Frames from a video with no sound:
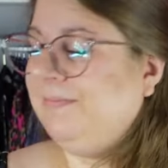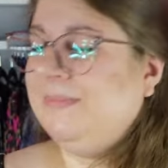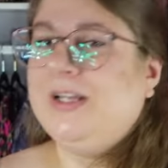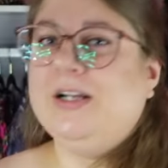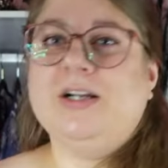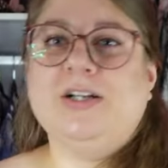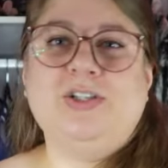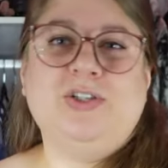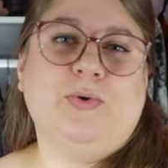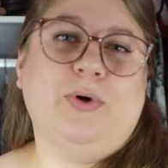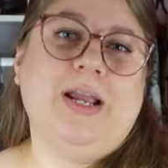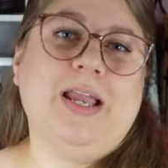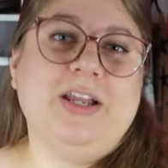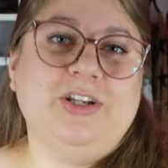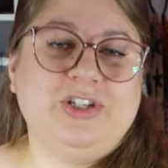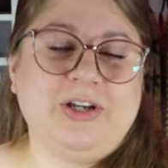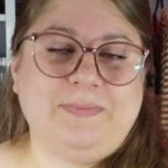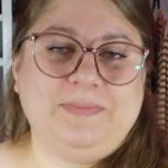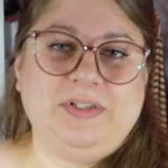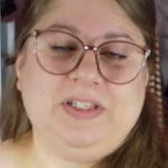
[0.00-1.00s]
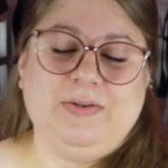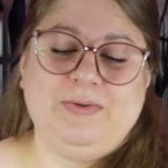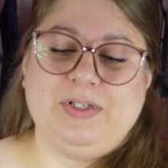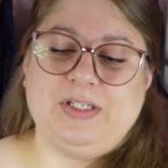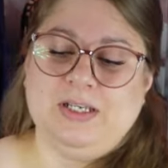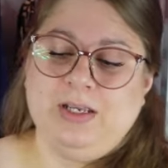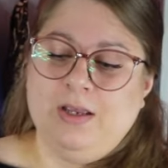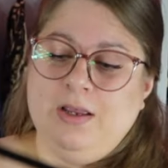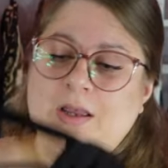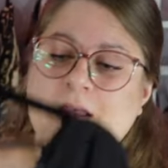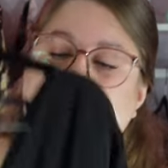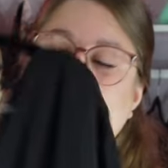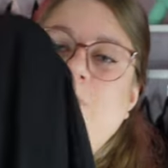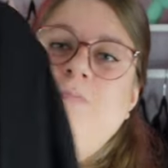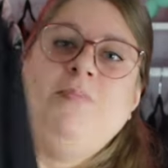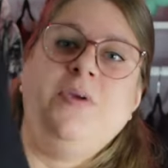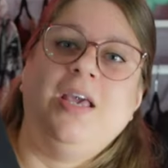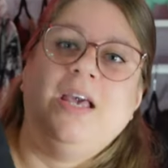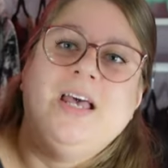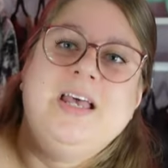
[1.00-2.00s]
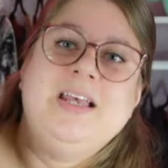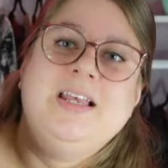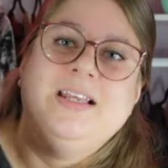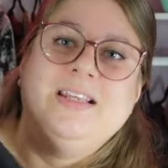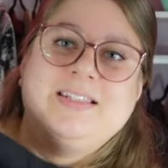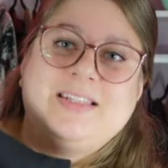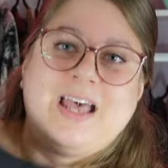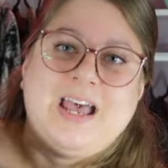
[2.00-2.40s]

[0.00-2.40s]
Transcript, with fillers: or sorry, a jumpsuit because